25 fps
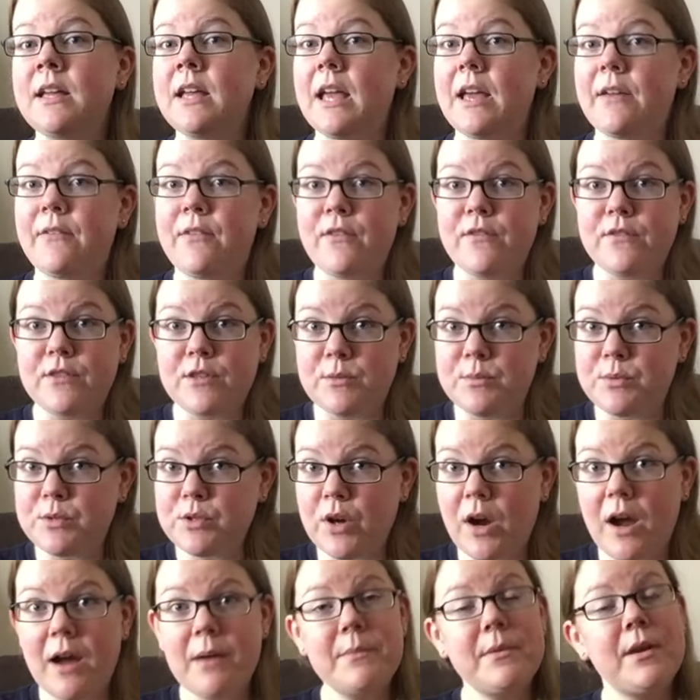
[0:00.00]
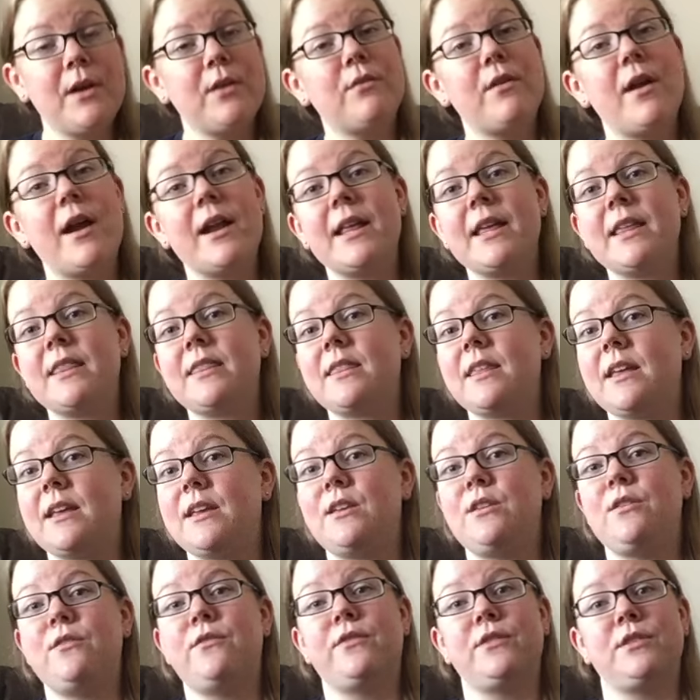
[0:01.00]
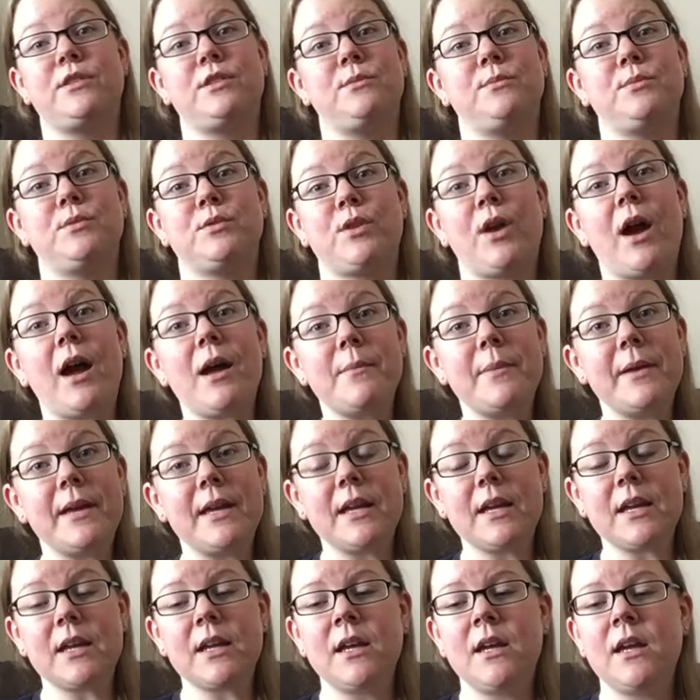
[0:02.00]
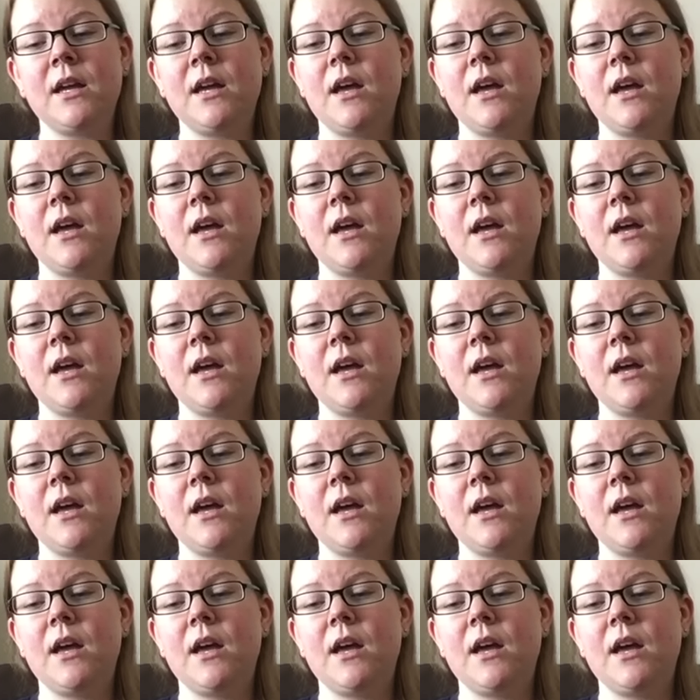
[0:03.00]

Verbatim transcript: If you've subscribed already, thank you for subscribing.